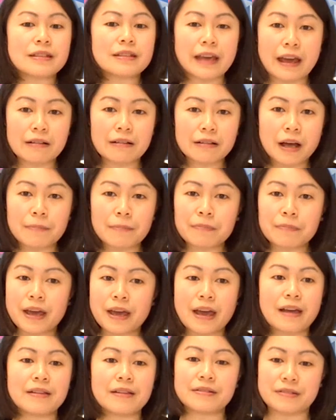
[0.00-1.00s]
scale up,
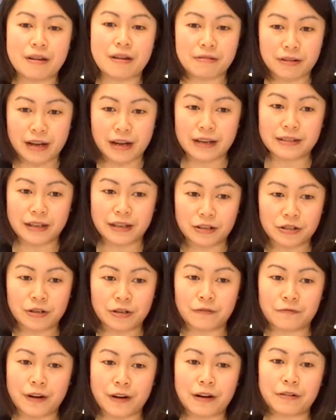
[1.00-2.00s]
and
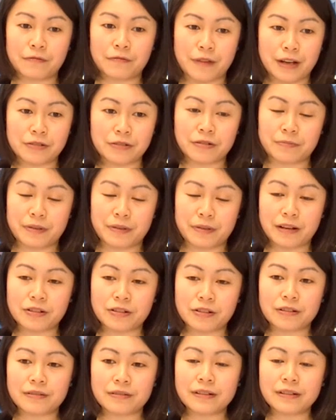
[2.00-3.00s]
standardization of viral vector
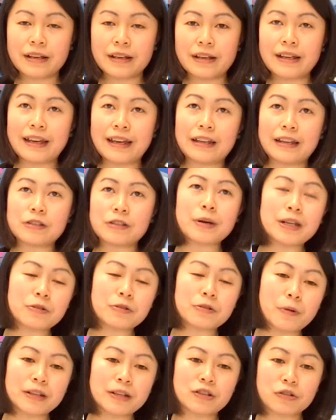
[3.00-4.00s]
production. In
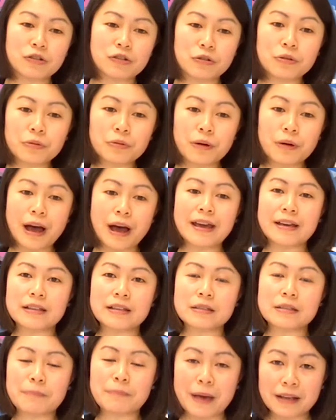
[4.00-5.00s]
2022, I
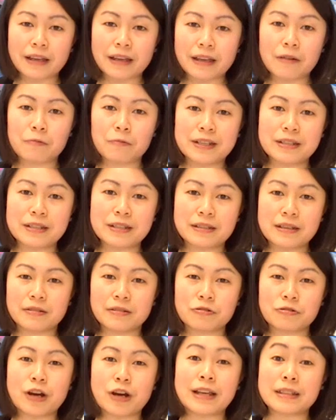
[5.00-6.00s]
expect that we see
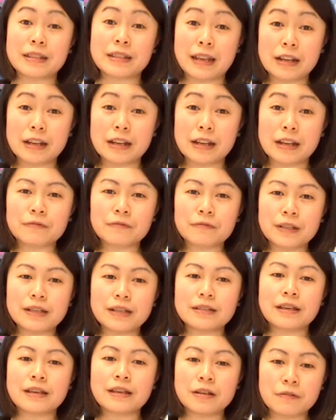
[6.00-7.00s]
the translation of
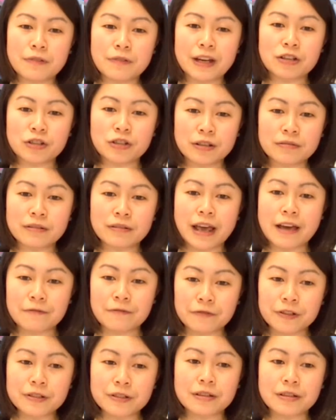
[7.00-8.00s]
these innovation
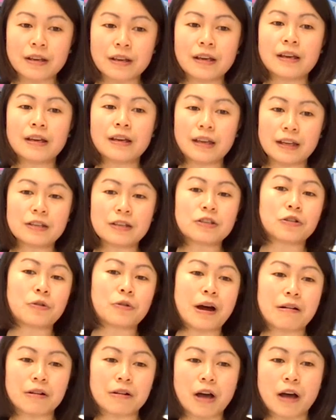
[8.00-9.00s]
efforts into
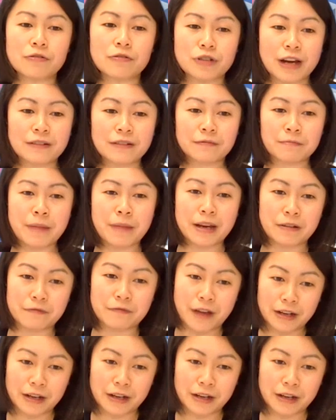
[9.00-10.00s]
our contract
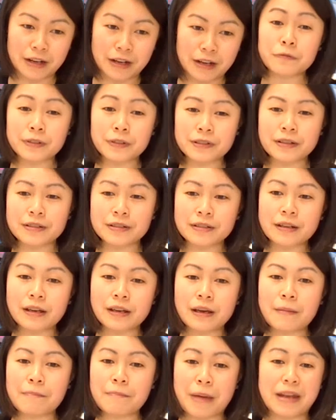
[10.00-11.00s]
manufacturing services,
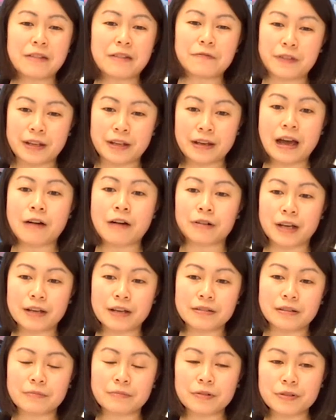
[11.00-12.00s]
benefiting our
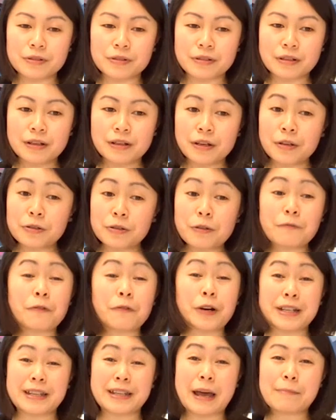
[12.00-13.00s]
customers. So
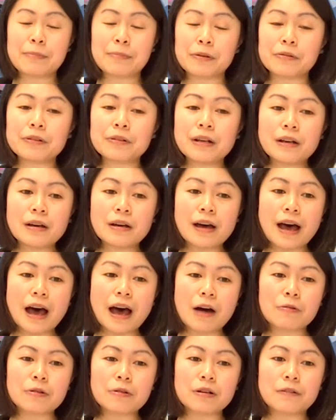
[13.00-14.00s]
for example,
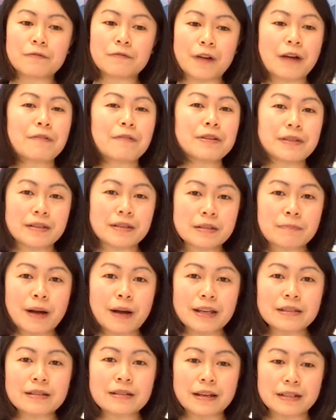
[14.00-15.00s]
our Virus
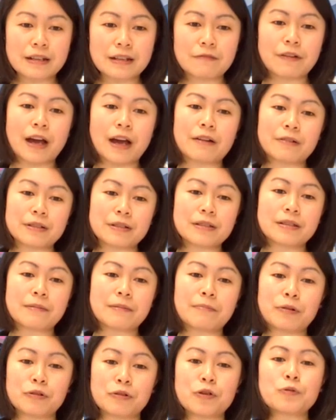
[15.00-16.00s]
Express
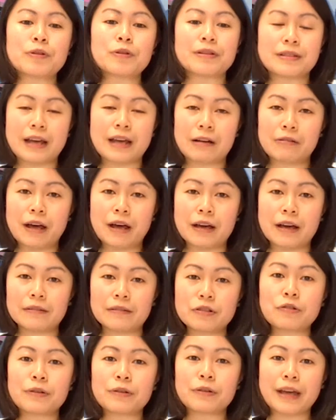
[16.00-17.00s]
lentivirus producer cell
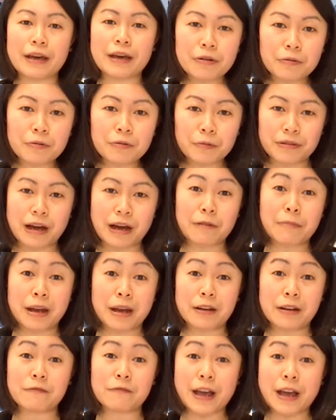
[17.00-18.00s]
line, together with our
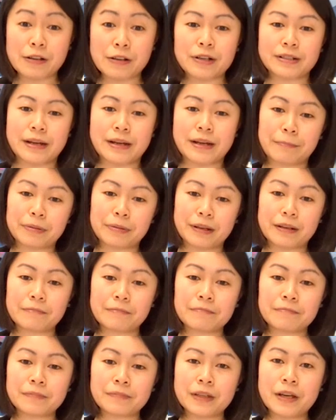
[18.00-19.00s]
manufacturing
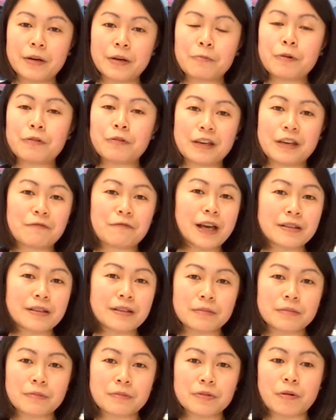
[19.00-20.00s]
template, will give
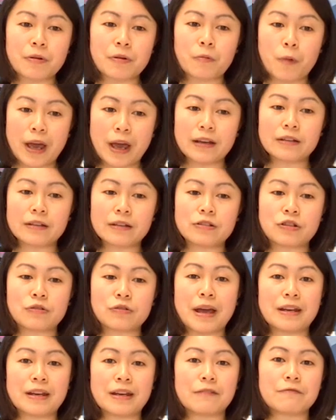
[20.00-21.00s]
customers a way to
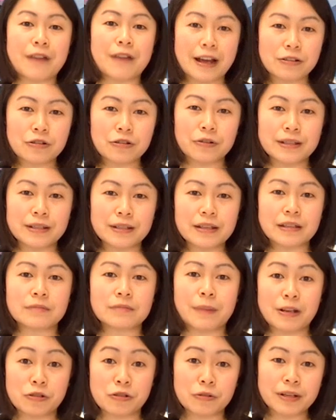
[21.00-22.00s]
manufacture in
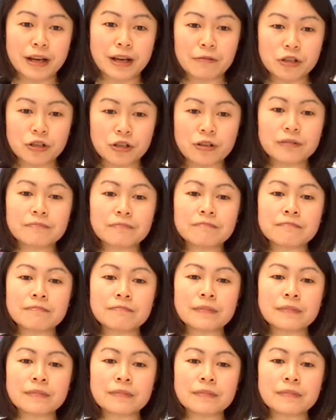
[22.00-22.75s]
suspension culture,